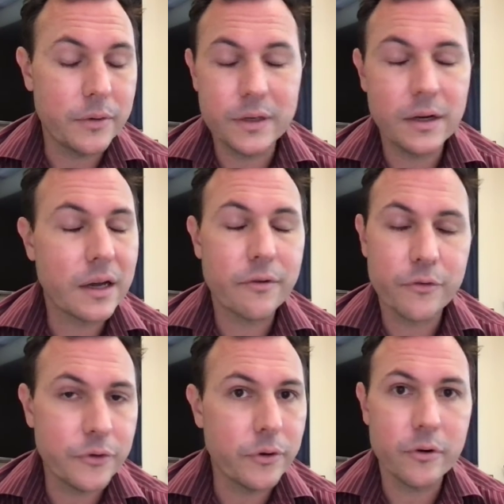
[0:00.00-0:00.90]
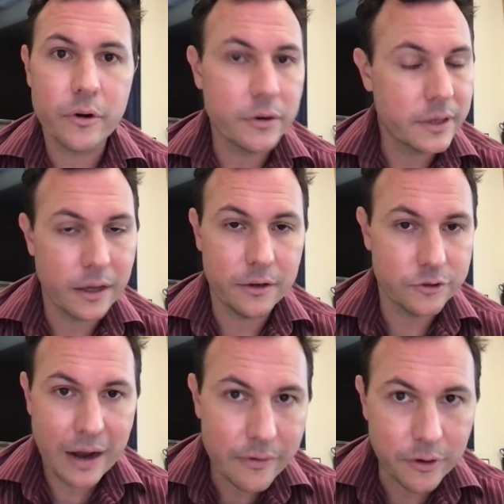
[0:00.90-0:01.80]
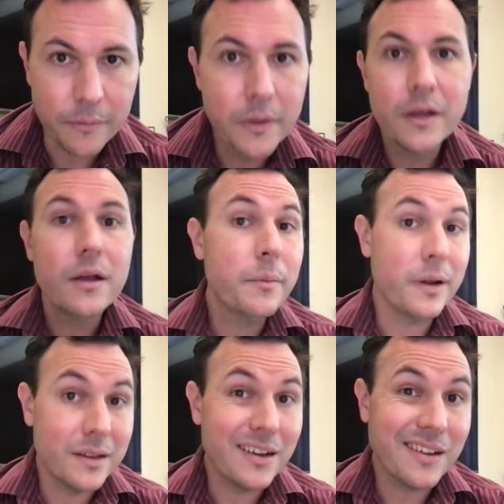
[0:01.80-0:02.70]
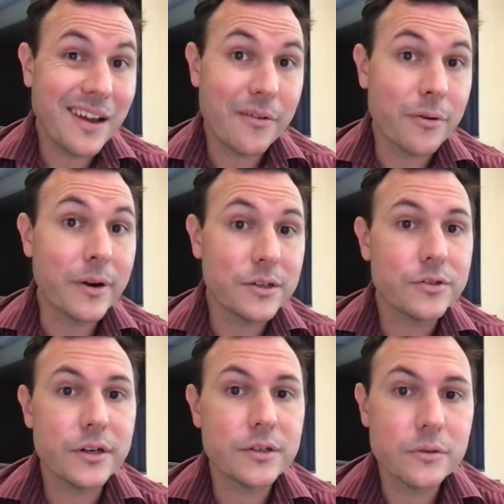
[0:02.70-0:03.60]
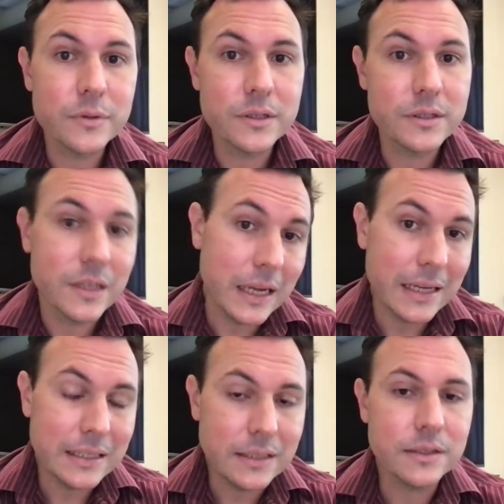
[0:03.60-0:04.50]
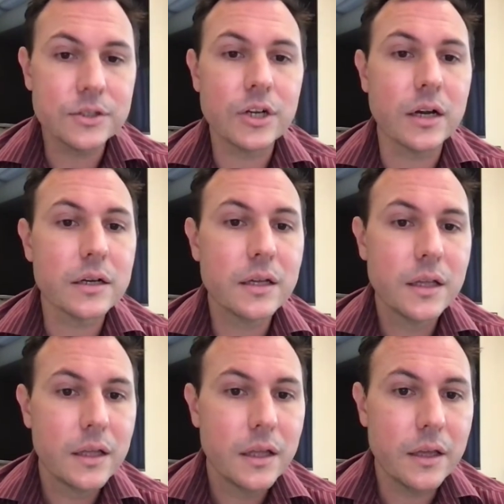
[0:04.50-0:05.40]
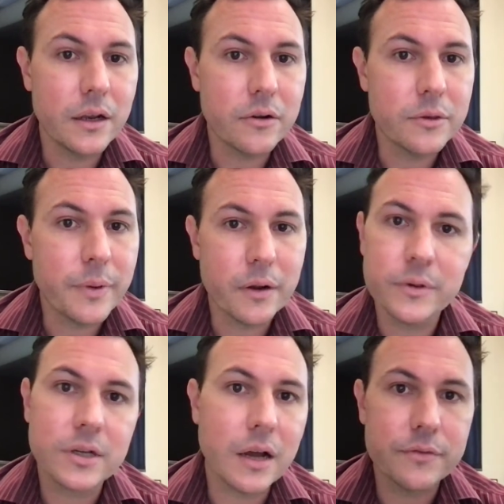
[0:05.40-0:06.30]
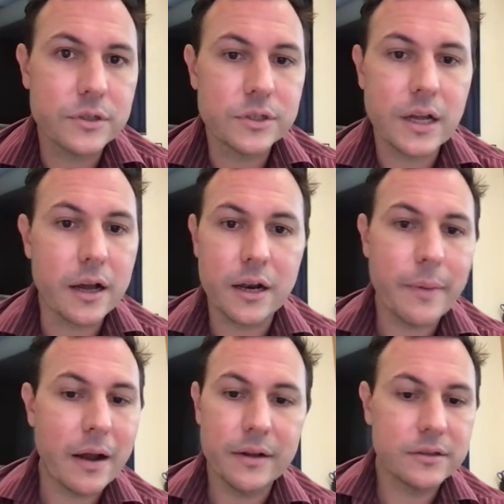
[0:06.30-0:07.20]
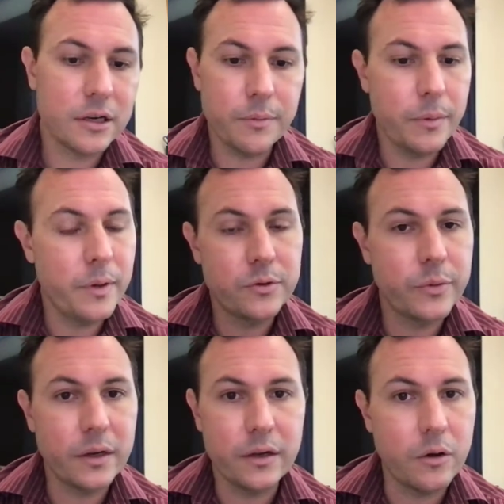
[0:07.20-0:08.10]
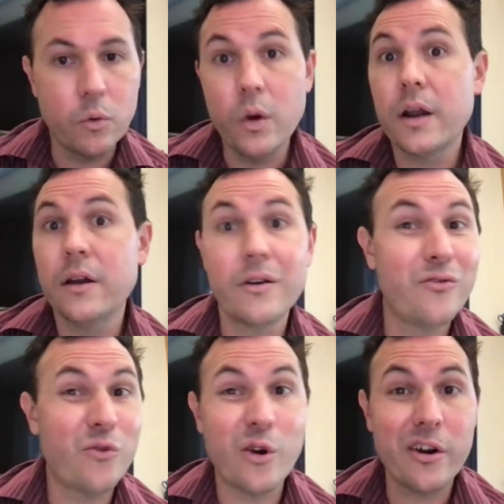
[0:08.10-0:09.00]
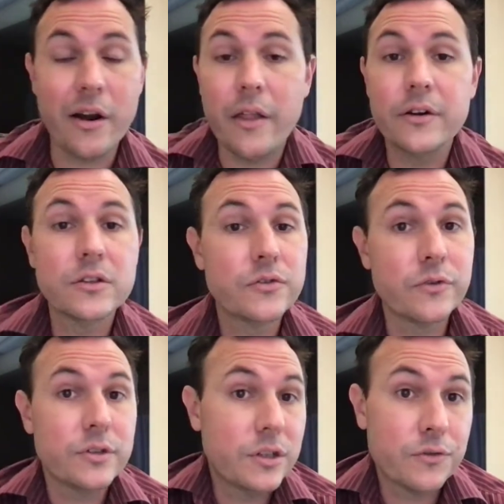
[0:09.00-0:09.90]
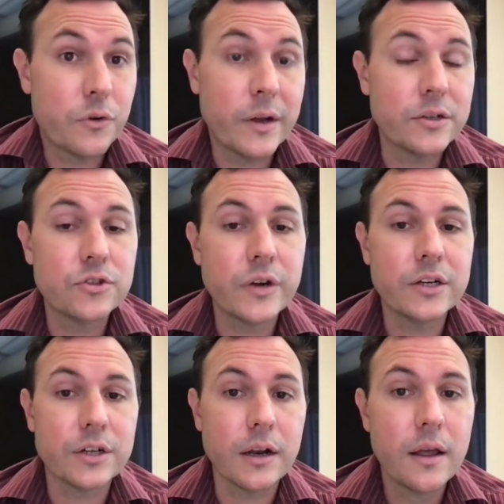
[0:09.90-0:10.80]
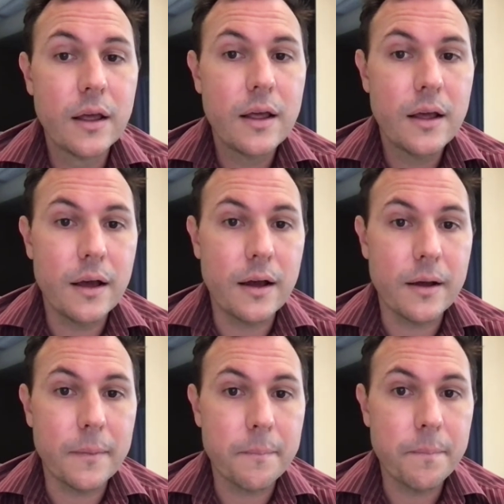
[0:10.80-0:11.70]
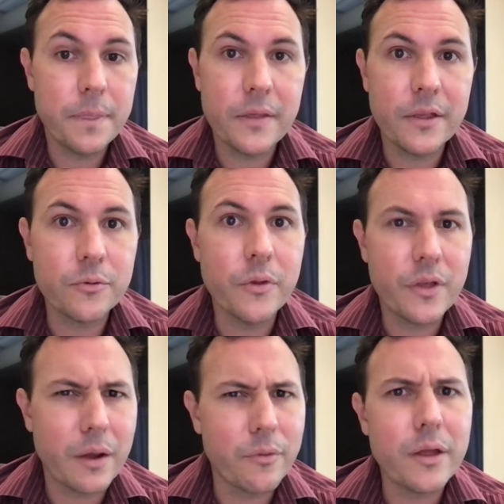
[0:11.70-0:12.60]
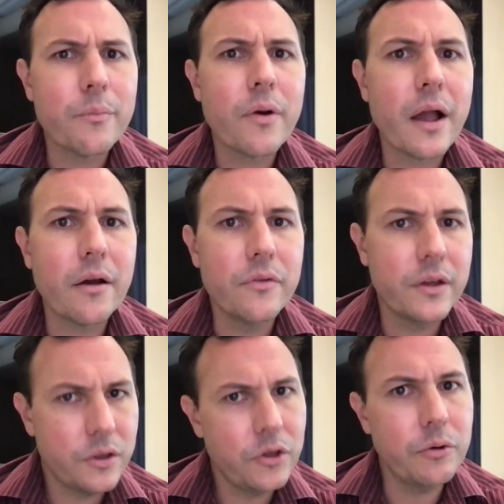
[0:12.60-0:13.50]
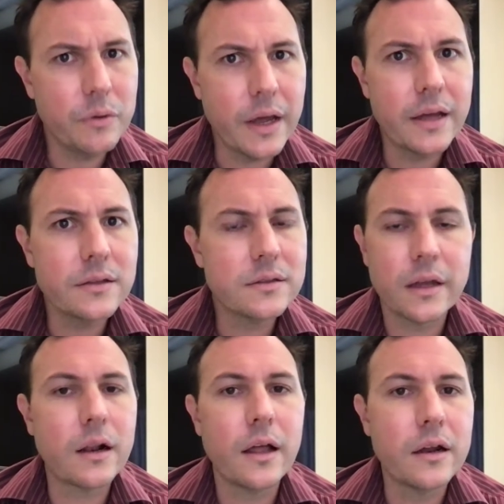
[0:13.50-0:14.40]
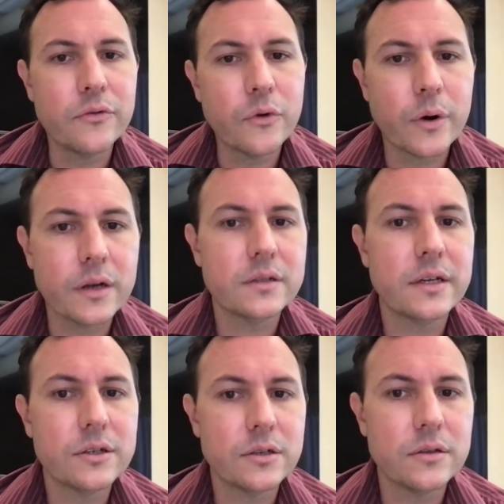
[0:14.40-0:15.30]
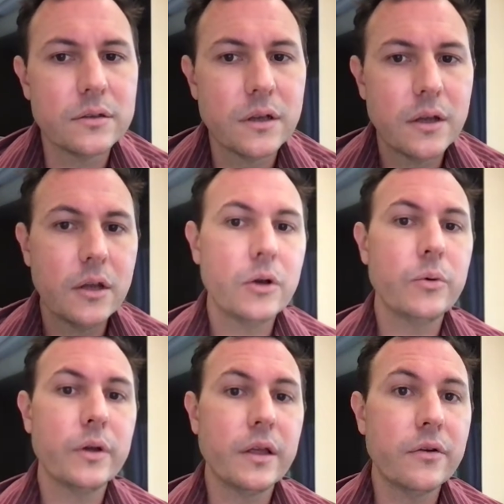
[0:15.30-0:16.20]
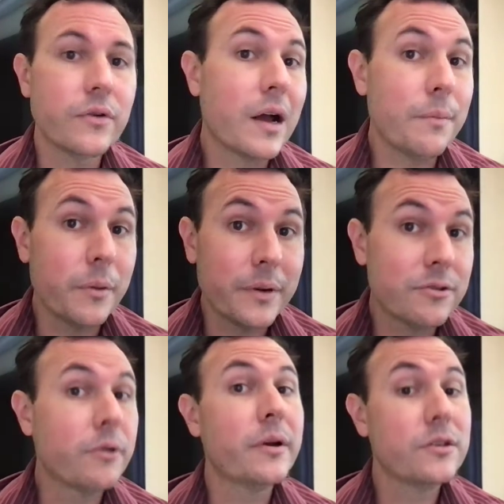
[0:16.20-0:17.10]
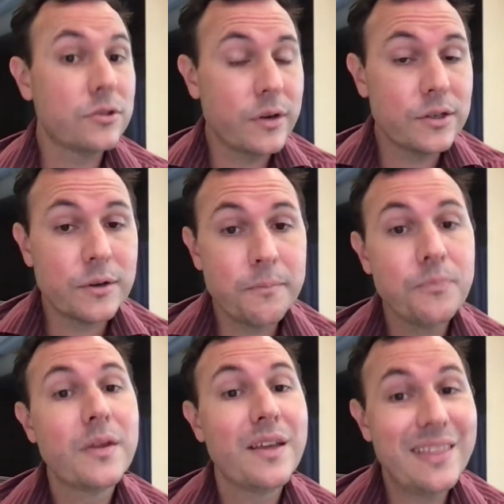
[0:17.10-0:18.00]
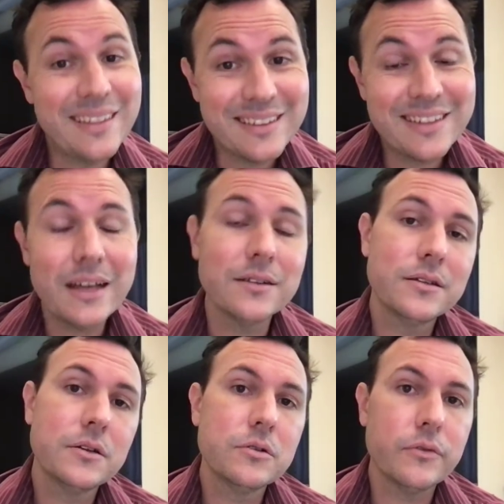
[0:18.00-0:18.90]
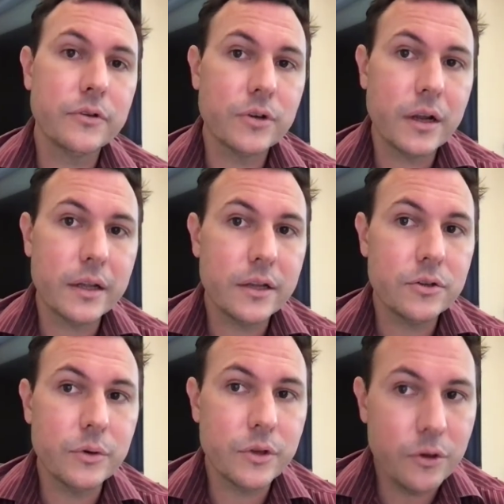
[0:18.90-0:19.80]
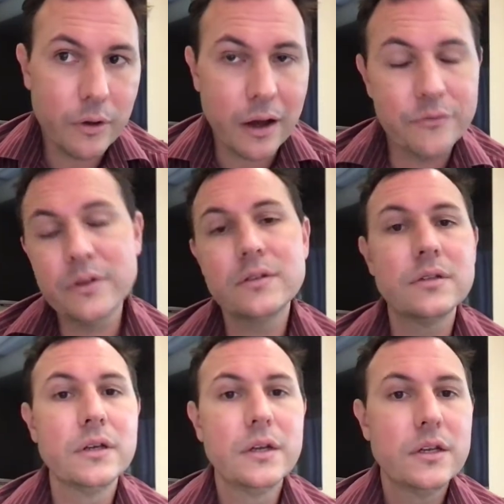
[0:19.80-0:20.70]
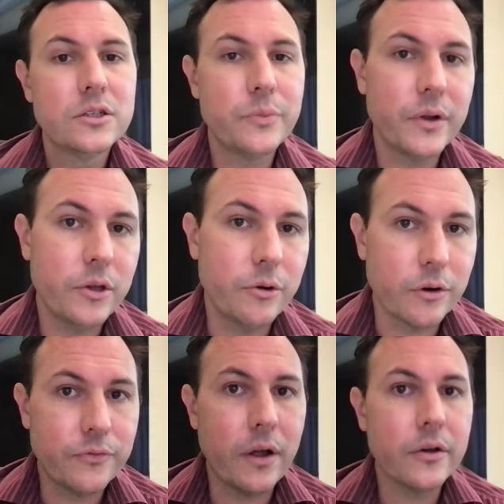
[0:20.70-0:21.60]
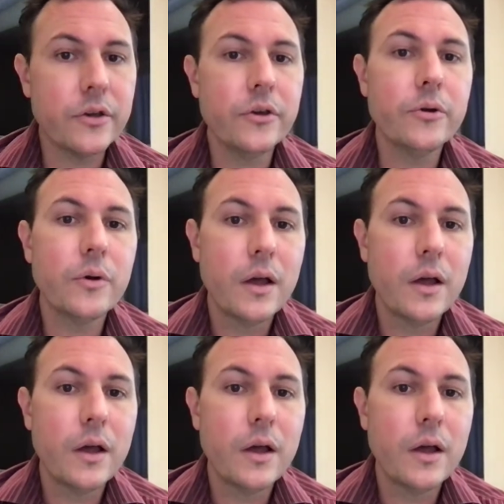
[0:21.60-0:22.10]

didn't cover food or hotel or travel, but it did cover registration, which is a decent chunk. Depending on which conference you're talking about, it's going to be between $100, $400 just for registration. And that's one thing I'm really proud that Q does. Not a lot of organizations will give complimentary registration. This does. So if you're trying to get to a Q conference, Spring Q or Fall Q,